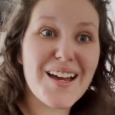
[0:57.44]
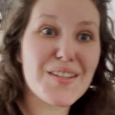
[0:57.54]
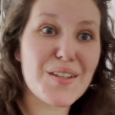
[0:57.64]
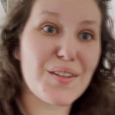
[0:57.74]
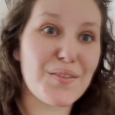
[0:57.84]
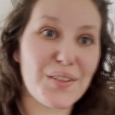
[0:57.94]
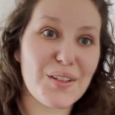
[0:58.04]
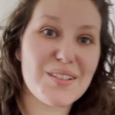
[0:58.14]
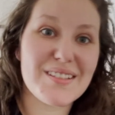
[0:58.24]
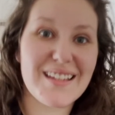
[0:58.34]
So the
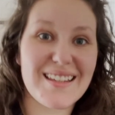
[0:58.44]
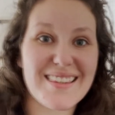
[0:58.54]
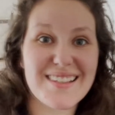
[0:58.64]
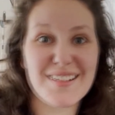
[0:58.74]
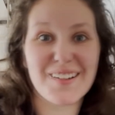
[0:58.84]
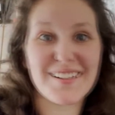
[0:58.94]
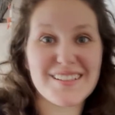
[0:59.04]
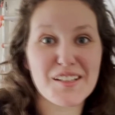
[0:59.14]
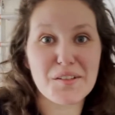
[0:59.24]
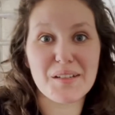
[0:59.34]
first
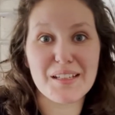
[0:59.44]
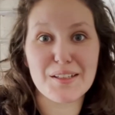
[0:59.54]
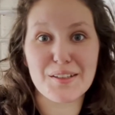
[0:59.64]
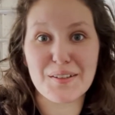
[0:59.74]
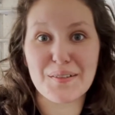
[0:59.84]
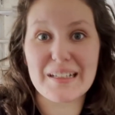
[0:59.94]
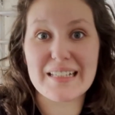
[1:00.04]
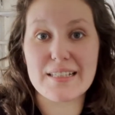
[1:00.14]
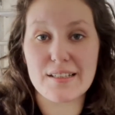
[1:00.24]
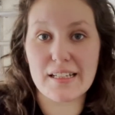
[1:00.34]
start you need to do
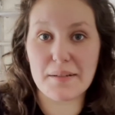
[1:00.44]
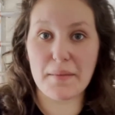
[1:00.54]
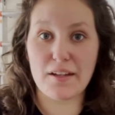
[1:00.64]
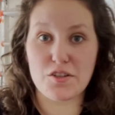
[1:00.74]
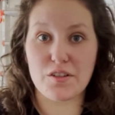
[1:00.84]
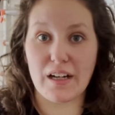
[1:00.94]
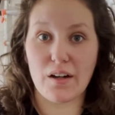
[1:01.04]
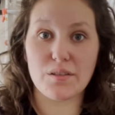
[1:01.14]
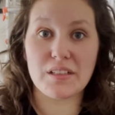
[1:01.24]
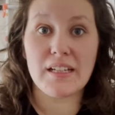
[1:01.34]
is you need to measure out